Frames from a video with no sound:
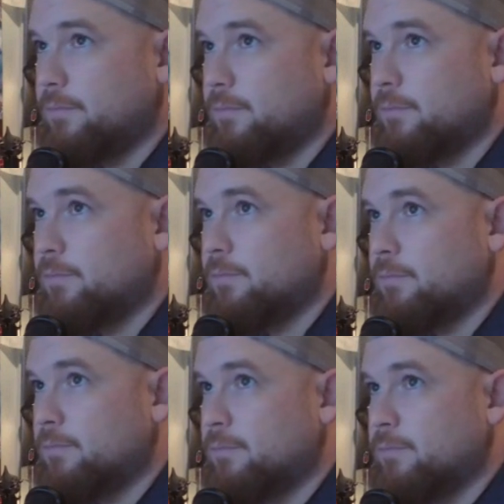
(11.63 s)

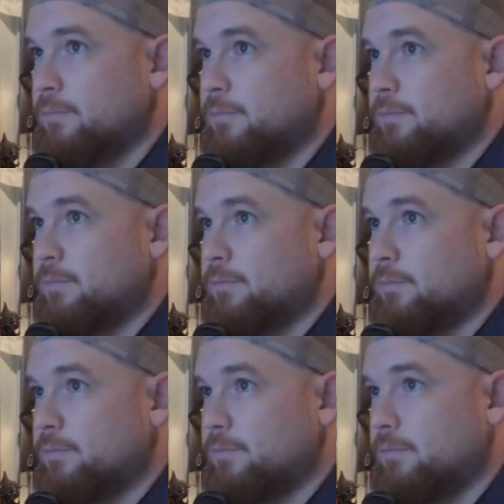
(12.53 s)

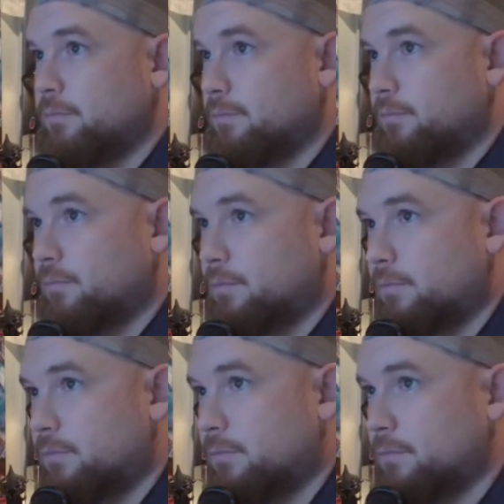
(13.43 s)

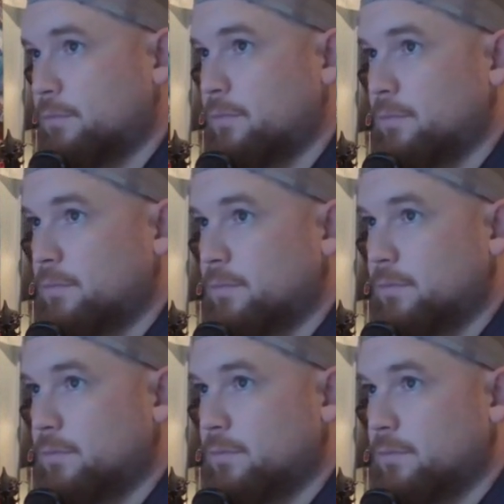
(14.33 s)

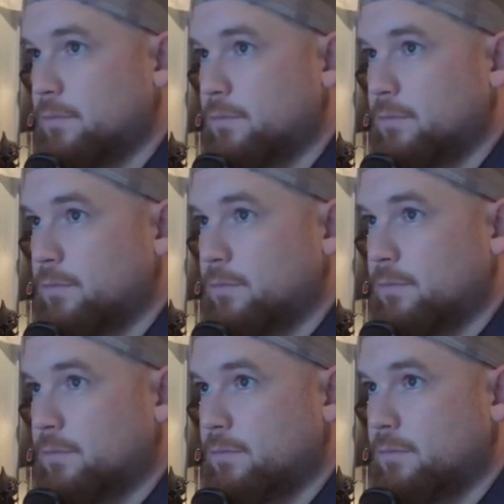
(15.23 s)

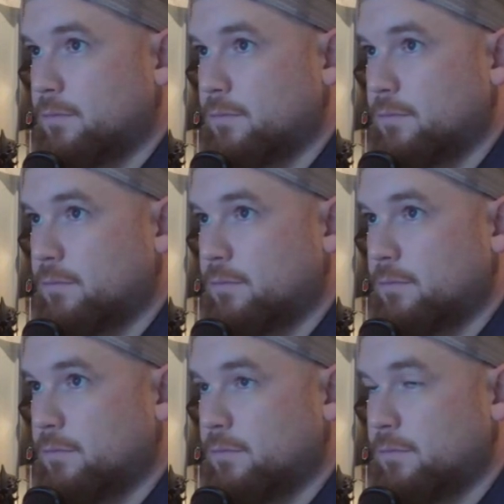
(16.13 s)

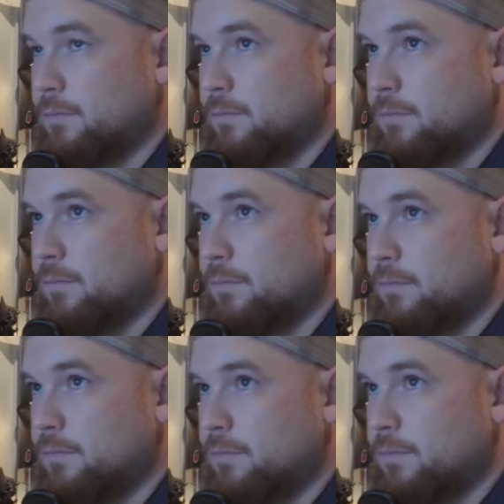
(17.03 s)

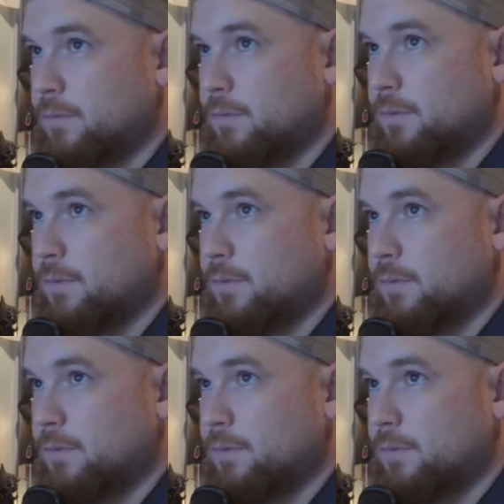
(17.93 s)
(silent)